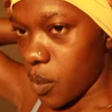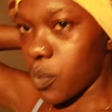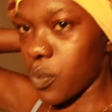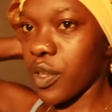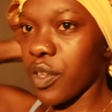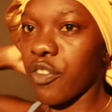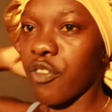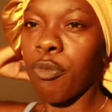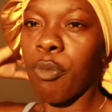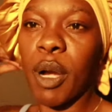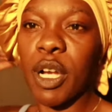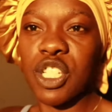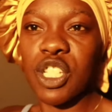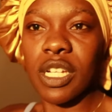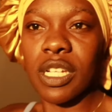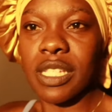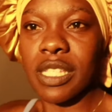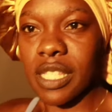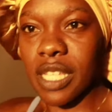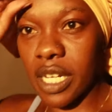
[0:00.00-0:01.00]
We've
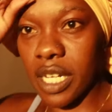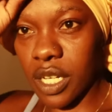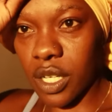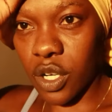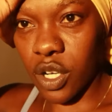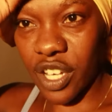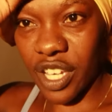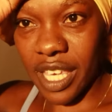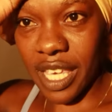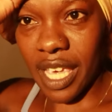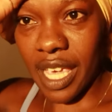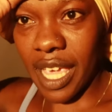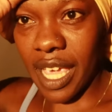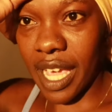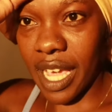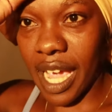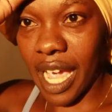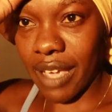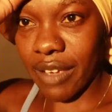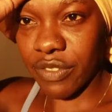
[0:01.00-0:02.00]
partially started
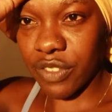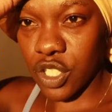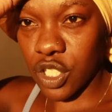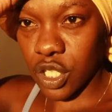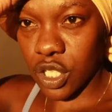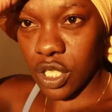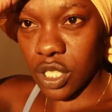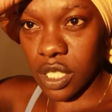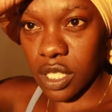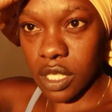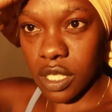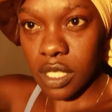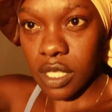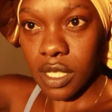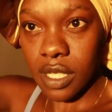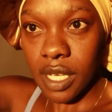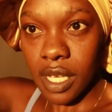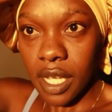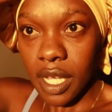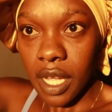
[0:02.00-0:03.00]
cooking. I've just
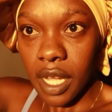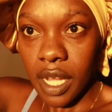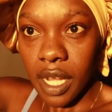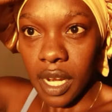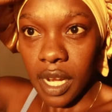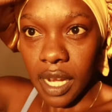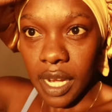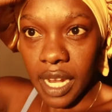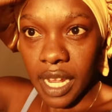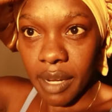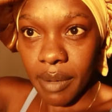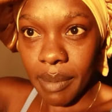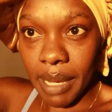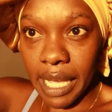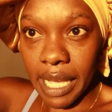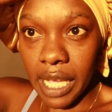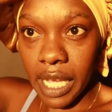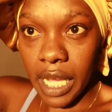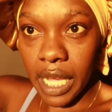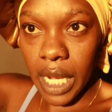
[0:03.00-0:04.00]
laid my
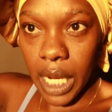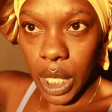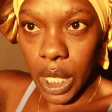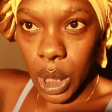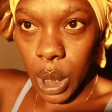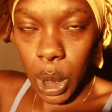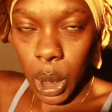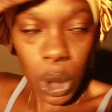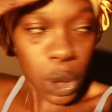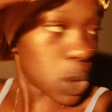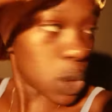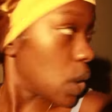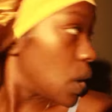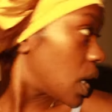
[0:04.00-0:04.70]
hair not so